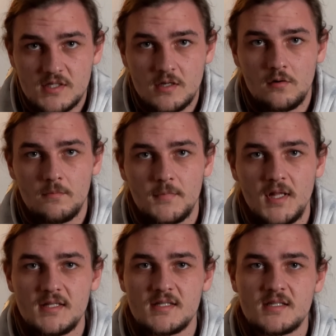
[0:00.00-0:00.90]
So
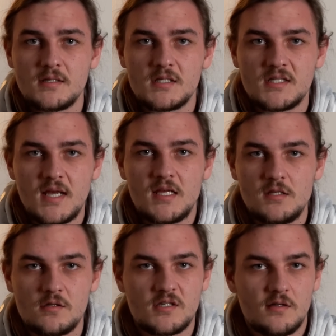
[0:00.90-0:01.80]
let's say
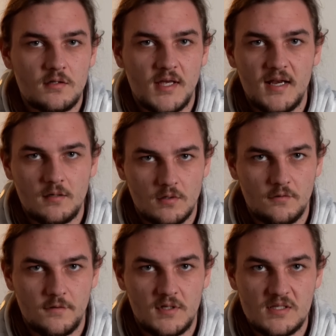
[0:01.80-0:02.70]
you're still getting one
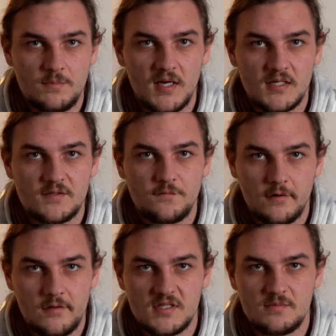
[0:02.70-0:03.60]
of these bikes
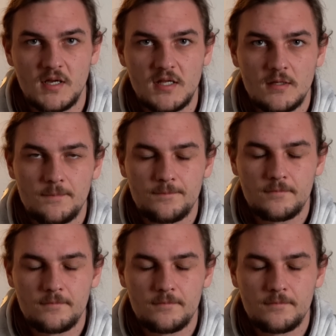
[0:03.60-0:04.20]
for this money